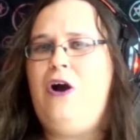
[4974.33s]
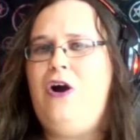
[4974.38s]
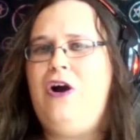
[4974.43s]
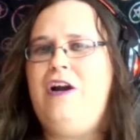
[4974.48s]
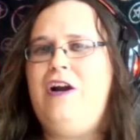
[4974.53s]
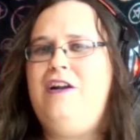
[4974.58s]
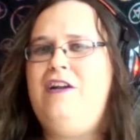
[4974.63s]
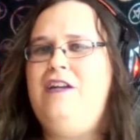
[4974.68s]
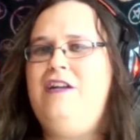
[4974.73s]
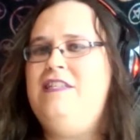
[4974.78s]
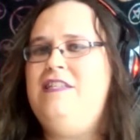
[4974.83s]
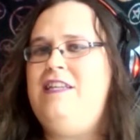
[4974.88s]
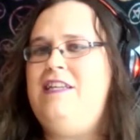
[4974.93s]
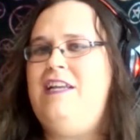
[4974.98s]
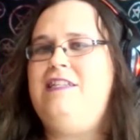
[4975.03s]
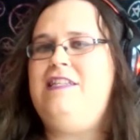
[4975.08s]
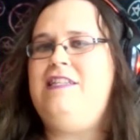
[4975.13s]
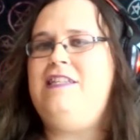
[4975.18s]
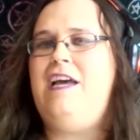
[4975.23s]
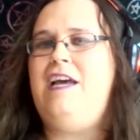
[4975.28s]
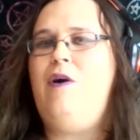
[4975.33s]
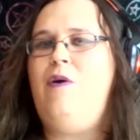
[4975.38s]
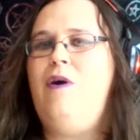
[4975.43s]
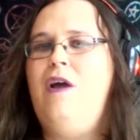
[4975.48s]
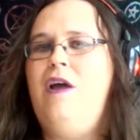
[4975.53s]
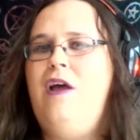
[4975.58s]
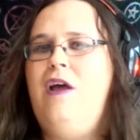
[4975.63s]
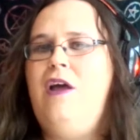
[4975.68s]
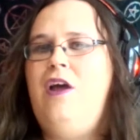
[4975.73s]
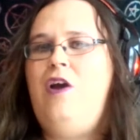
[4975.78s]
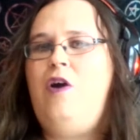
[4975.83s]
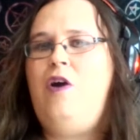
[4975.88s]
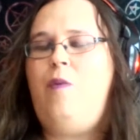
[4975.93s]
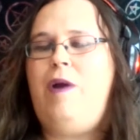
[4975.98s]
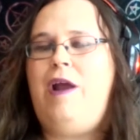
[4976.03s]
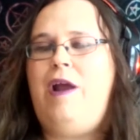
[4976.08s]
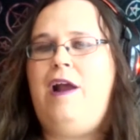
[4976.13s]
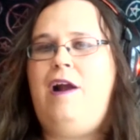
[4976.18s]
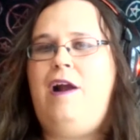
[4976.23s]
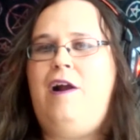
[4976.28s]
hard to suss out
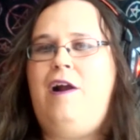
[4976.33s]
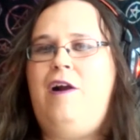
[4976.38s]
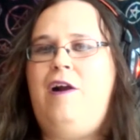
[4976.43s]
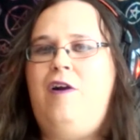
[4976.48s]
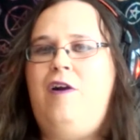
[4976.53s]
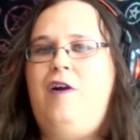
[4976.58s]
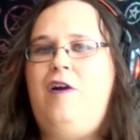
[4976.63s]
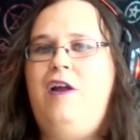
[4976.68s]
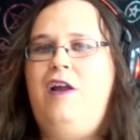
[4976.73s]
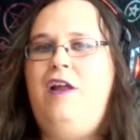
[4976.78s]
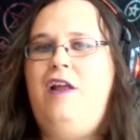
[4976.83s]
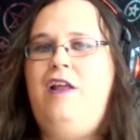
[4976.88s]
where